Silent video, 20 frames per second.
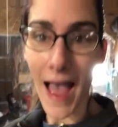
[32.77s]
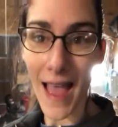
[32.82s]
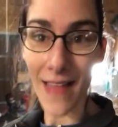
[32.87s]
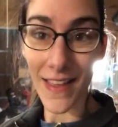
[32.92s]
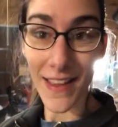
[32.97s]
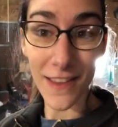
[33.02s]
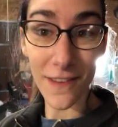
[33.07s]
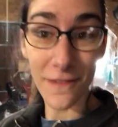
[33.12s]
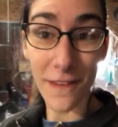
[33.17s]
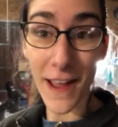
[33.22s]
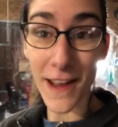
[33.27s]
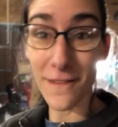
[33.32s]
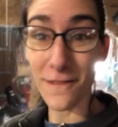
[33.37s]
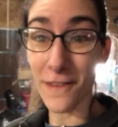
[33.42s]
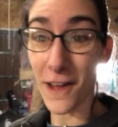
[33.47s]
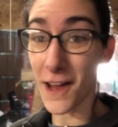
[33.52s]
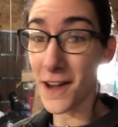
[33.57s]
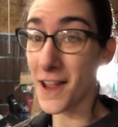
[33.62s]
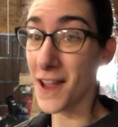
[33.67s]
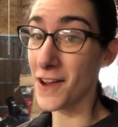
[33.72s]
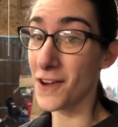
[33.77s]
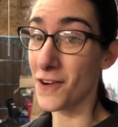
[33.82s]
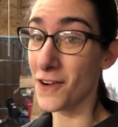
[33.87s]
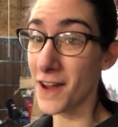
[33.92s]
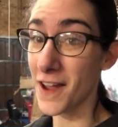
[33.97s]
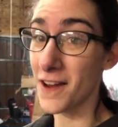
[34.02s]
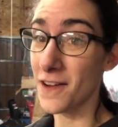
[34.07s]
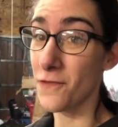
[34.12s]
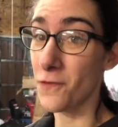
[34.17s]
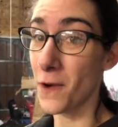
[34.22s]
like to find fun and
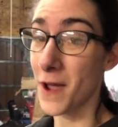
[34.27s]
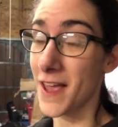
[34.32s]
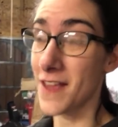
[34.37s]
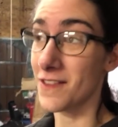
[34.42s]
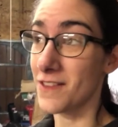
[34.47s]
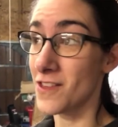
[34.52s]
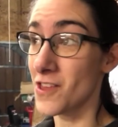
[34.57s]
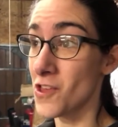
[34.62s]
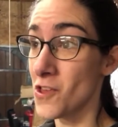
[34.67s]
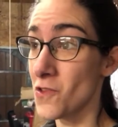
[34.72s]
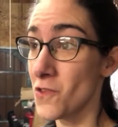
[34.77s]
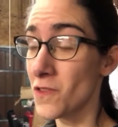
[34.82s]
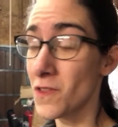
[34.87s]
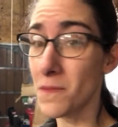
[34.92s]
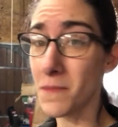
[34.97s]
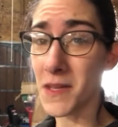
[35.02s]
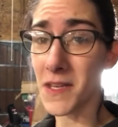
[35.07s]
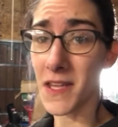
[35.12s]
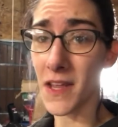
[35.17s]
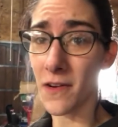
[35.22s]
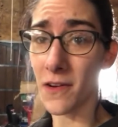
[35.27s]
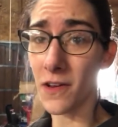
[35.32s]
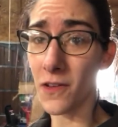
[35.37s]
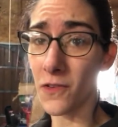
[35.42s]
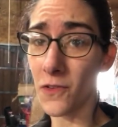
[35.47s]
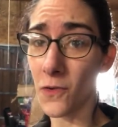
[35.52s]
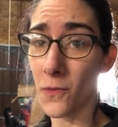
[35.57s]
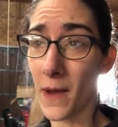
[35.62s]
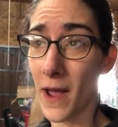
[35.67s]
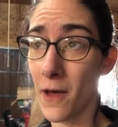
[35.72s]
creative ways to use the
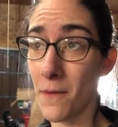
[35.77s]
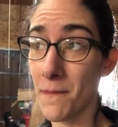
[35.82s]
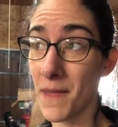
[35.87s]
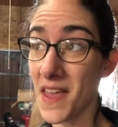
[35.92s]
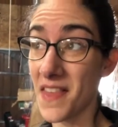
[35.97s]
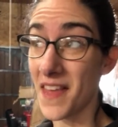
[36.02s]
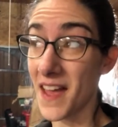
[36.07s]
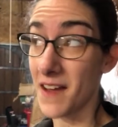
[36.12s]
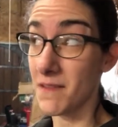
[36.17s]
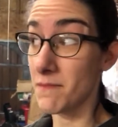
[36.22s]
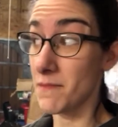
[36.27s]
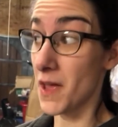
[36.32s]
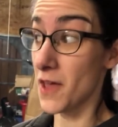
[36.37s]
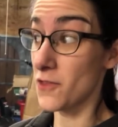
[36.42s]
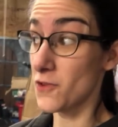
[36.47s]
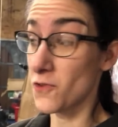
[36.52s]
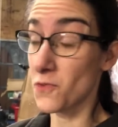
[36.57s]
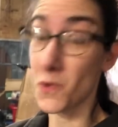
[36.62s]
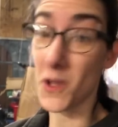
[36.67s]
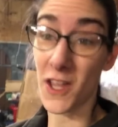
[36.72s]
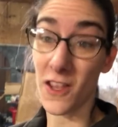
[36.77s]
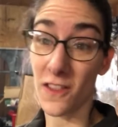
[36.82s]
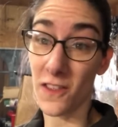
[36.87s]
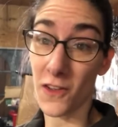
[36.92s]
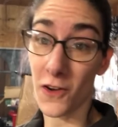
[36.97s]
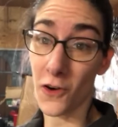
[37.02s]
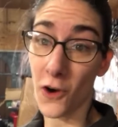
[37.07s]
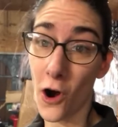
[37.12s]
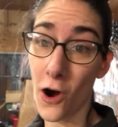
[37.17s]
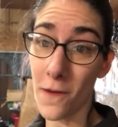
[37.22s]
materials around me that others would
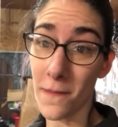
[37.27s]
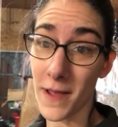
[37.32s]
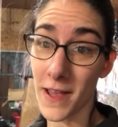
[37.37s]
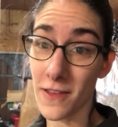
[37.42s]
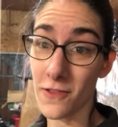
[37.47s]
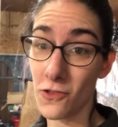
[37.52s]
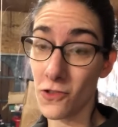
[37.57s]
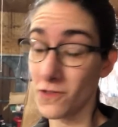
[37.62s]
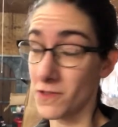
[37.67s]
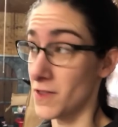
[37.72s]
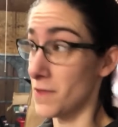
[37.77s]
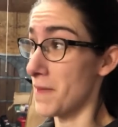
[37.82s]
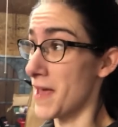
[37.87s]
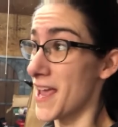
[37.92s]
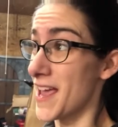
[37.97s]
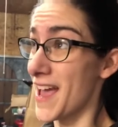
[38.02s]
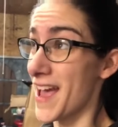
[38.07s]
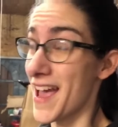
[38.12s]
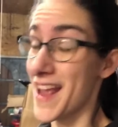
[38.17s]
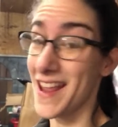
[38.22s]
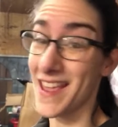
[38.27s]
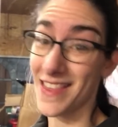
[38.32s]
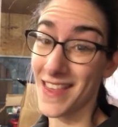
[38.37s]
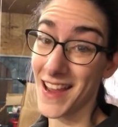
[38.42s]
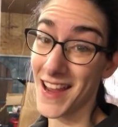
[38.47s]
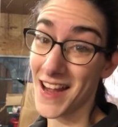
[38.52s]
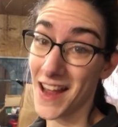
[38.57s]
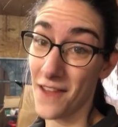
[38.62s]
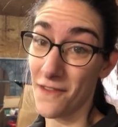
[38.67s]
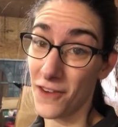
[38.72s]
consider garbage to make
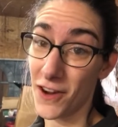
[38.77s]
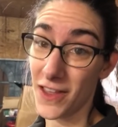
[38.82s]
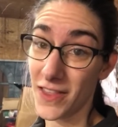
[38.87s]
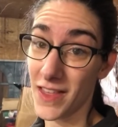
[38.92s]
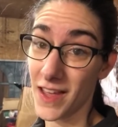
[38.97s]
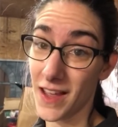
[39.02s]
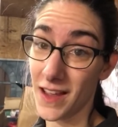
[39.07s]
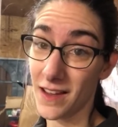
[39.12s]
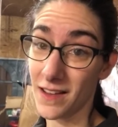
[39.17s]
anything and everything.